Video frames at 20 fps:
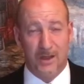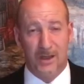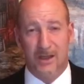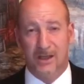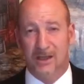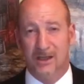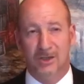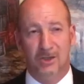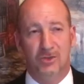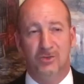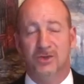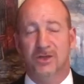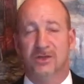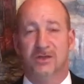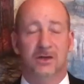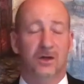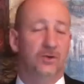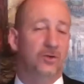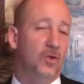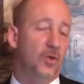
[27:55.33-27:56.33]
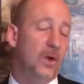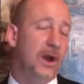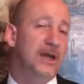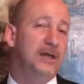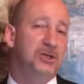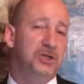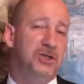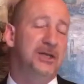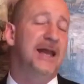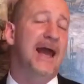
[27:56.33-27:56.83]
You just know the
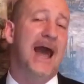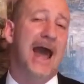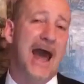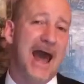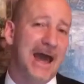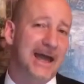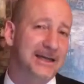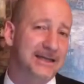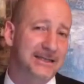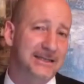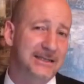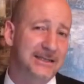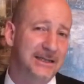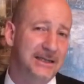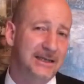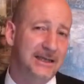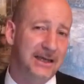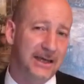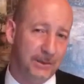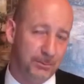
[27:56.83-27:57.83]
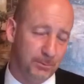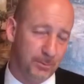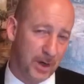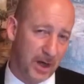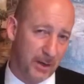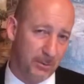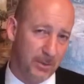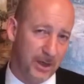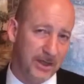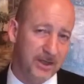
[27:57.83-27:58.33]
way she acts in
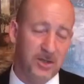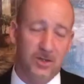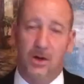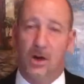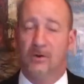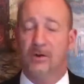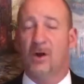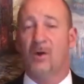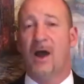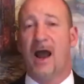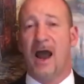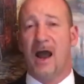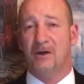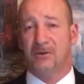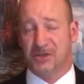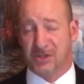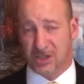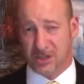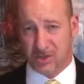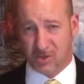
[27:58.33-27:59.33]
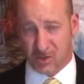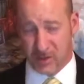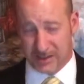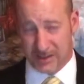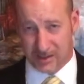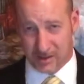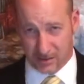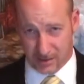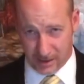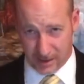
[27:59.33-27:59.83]
public. You don't know how she treats her